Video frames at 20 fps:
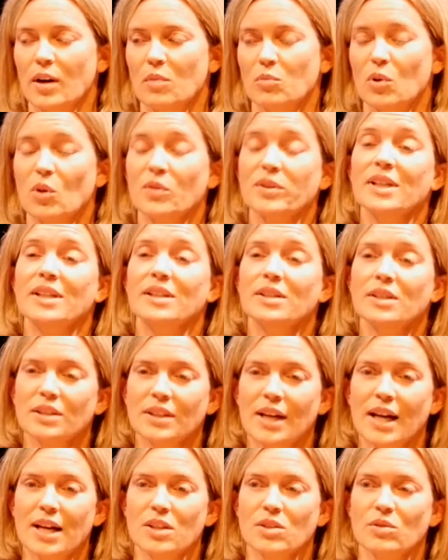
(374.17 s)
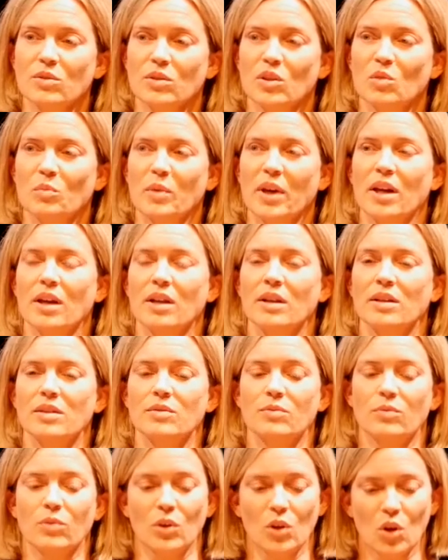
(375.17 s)
both in the classroom and
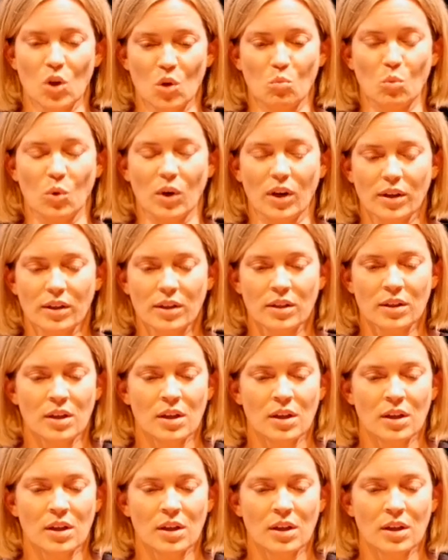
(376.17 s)
for homework.